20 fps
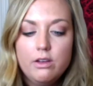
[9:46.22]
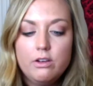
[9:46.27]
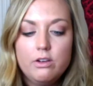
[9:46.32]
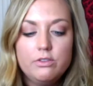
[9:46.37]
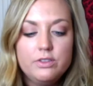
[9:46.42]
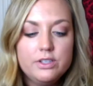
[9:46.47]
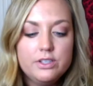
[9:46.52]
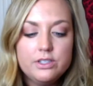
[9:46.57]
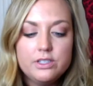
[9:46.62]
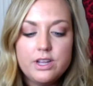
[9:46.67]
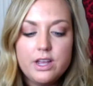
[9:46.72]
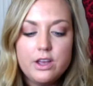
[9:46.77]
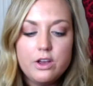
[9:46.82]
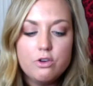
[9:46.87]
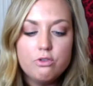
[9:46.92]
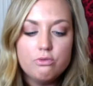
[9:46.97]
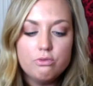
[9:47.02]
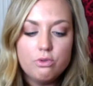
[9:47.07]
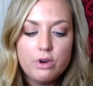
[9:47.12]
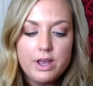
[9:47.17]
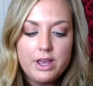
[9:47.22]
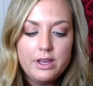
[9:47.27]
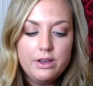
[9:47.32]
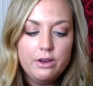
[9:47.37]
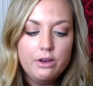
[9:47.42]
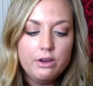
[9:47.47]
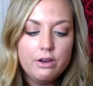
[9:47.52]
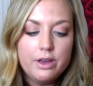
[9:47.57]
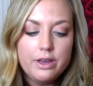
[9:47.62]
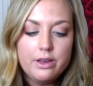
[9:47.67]
This is a
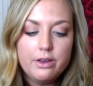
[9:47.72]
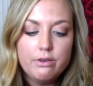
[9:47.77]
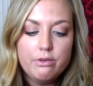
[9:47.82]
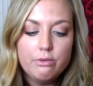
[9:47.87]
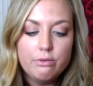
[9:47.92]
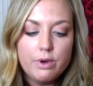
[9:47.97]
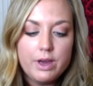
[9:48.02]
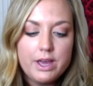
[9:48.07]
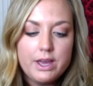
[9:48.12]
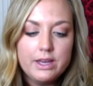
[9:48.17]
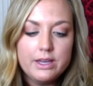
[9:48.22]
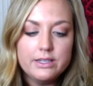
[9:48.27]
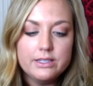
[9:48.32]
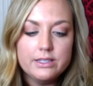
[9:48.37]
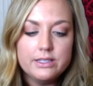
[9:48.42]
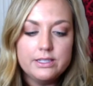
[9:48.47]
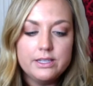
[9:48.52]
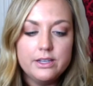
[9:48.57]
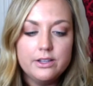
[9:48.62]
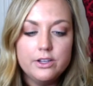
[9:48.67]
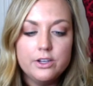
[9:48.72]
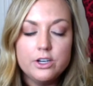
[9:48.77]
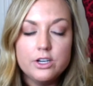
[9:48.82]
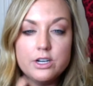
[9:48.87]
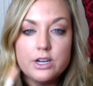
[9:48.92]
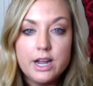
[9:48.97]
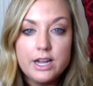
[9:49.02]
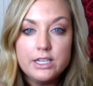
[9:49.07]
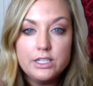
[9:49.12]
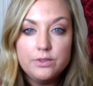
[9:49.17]
great, great, great concealer,
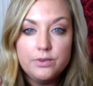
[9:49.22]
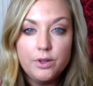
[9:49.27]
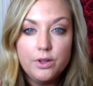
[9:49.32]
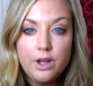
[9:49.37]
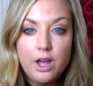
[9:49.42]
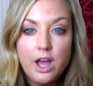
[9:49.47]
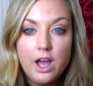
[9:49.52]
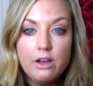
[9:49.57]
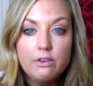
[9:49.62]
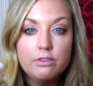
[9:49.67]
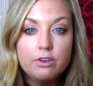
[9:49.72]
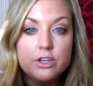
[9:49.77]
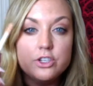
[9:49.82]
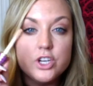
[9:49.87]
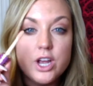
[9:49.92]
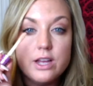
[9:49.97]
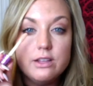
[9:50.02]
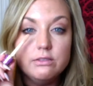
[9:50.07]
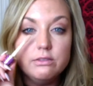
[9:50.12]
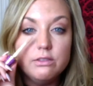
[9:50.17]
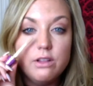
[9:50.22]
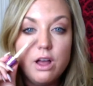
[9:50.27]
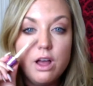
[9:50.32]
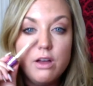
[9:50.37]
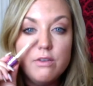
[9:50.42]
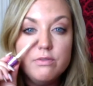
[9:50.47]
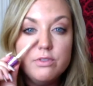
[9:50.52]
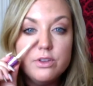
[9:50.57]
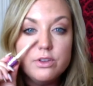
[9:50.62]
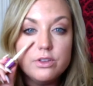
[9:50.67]
nice full coverage. I
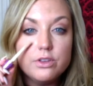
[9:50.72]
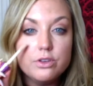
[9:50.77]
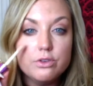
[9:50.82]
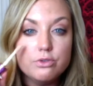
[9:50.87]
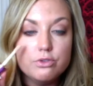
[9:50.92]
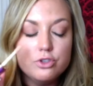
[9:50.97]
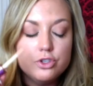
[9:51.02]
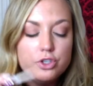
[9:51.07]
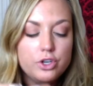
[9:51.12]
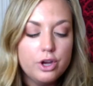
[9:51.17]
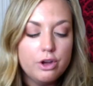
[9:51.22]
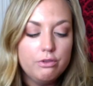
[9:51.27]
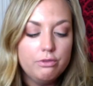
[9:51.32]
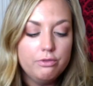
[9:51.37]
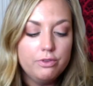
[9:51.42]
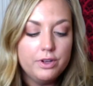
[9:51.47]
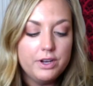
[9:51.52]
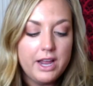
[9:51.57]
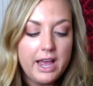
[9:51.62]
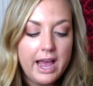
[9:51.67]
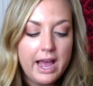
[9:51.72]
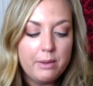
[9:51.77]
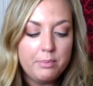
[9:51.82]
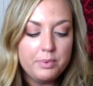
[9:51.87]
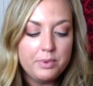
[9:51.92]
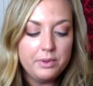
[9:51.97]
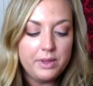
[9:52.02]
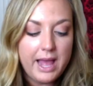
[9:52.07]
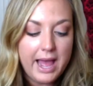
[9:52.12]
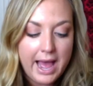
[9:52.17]
love the huge doe foot
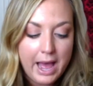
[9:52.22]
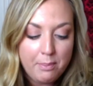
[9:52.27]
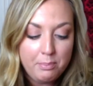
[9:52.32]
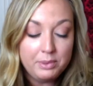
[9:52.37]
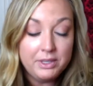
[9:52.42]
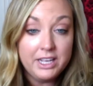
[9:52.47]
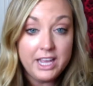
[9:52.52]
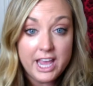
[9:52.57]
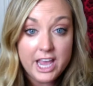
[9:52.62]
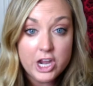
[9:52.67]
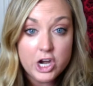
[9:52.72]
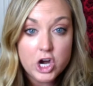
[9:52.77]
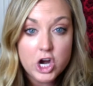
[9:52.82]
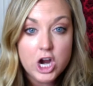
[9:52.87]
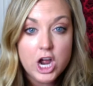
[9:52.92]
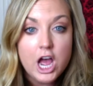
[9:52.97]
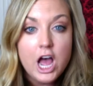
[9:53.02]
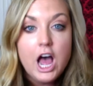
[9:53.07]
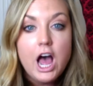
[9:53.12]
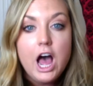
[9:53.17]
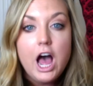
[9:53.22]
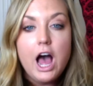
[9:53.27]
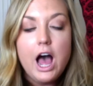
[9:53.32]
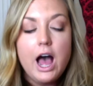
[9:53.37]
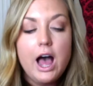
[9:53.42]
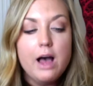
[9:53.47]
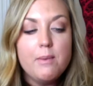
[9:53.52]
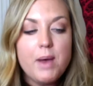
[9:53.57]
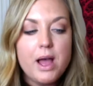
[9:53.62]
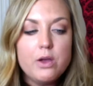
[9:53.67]
applicator.
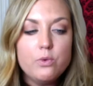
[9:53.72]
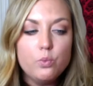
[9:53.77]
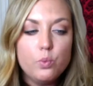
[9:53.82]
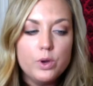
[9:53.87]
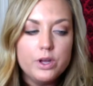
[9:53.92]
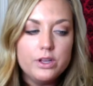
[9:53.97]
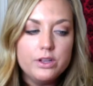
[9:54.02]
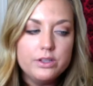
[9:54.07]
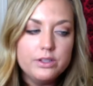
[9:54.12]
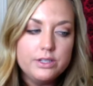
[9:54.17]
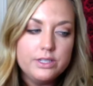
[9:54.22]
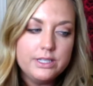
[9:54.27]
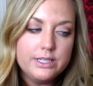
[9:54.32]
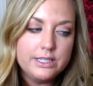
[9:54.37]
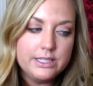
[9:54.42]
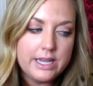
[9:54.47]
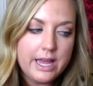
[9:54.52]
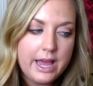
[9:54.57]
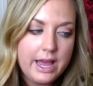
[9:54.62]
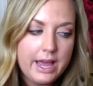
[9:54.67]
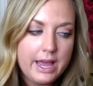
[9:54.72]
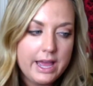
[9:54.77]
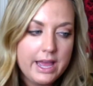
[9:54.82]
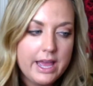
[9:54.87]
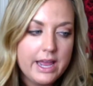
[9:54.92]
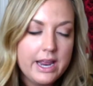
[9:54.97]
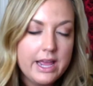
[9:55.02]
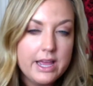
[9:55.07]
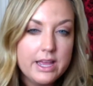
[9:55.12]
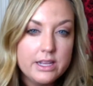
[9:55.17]
I will say
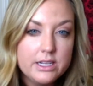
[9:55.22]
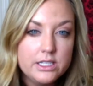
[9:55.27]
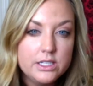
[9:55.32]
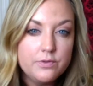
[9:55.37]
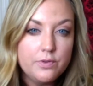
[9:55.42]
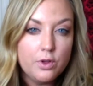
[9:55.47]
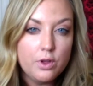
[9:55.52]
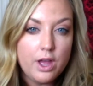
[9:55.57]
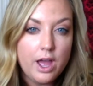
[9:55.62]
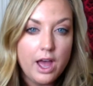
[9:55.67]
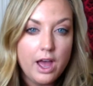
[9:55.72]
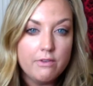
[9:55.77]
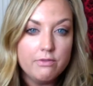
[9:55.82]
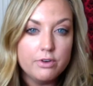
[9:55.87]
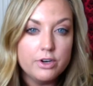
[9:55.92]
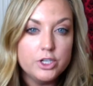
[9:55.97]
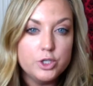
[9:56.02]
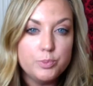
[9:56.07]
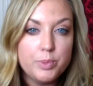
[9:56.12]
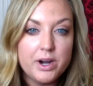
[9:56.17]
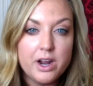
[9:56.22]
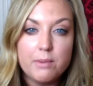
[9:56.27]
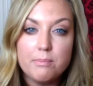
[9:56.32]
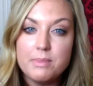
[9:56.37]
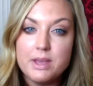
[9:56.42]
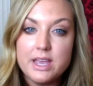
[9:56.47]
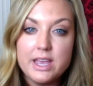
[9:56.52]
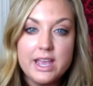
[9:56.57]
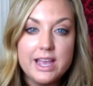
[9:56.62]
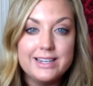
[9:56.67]
it is full coverage, but on
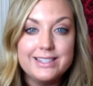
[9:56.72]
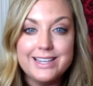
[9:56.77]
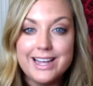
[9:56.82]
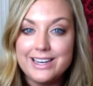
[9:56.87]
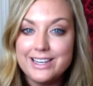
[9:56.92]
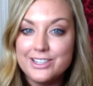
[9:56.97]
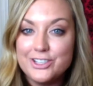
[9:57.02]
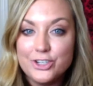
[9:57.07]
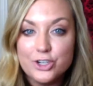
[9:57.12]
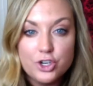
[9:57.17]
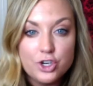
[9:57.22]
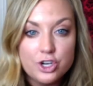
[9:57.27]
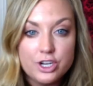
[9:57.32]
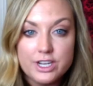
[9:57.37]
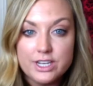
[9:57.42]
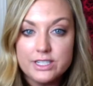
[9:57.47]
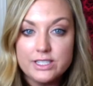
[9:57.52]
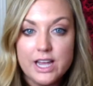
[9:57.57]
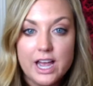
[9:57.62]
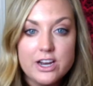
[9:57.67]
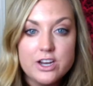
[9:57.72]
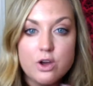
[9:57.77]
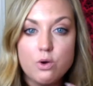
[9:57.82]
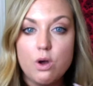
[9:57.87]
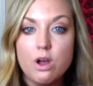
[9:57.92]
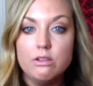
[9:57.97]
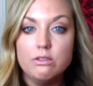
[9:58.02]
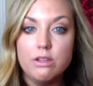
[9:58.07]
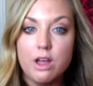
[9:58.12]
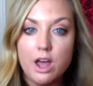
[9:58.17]
me, it tended to crease. I know
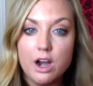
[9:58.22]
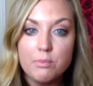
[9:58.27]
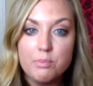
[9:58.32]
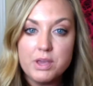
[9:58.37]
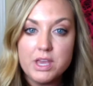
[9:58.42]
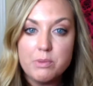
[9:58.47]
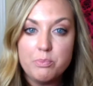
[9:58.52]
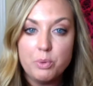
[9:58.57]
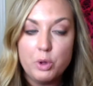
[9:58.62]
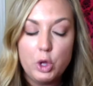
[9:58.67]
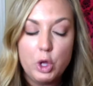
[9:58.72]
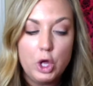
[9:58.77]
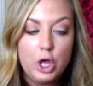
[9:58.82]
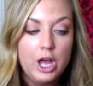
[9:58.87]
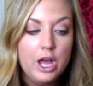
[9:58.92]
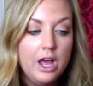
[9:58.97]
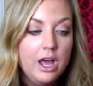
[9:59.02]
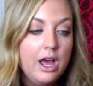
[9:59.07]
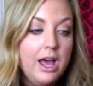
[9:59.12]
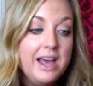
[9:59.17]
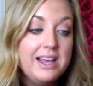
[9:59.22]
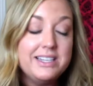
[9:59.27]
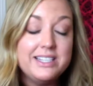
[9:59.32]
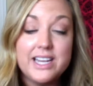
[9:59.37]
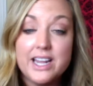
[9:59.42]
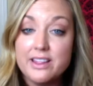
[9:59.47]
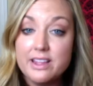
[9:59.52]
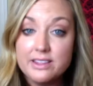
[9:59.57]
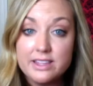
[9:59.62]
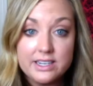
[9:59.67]
a lot of people
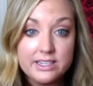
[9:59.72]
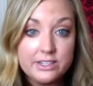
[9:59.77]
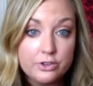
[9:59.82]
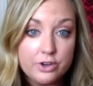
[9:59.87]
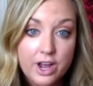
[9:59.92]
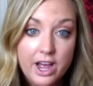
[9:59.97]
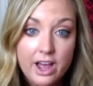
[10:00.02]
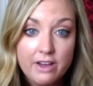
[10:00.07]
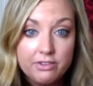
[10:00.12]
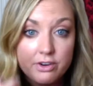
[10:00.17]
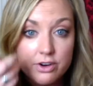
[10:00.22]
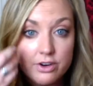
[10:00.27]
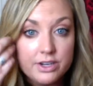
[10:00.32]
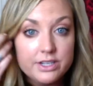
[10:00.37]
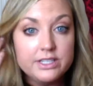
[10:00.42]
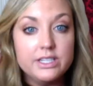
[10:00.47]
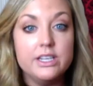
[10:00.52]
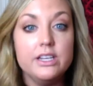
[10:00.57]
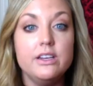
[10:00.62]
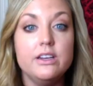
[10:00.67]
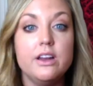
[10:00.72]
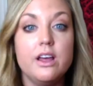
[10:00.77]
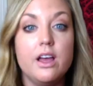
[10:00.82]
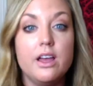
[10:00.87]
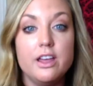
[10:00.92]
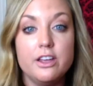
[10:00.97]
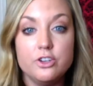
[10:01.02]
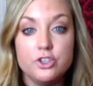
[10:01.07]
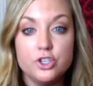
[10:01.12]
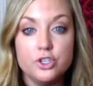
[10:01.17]
say that they do not have creasing
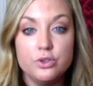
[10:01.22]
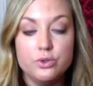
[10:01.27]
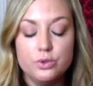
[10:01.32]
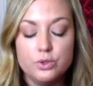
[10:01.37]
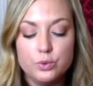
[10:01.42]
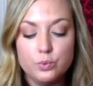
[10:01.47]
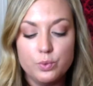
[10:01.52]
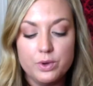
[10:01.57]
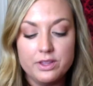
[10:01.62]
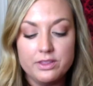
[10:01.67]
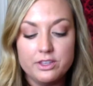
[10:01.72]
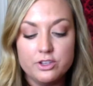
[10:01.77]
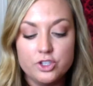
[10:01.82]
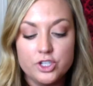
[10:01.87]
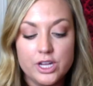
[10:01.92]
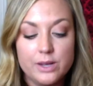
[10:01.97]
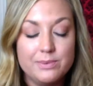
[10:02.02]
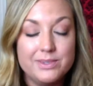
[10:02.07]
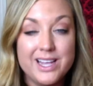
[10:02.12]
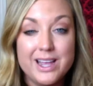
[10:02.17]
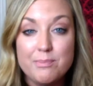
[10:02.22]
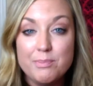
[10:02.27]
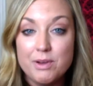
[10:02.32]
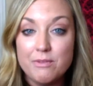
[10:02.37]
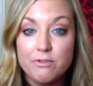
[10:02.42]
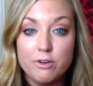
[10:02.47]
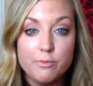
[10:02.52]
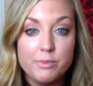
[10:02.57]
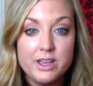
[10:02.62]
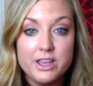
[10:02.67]
issues with the Shape Tape,
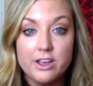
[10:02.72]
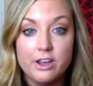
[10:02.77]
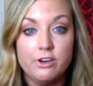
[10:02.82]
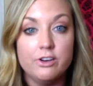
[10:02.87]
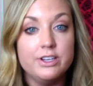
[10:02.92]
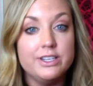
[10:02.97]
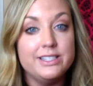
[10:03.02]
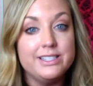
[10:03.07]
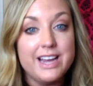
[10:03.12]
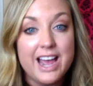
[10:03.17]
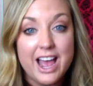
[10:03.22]
but for me, it creased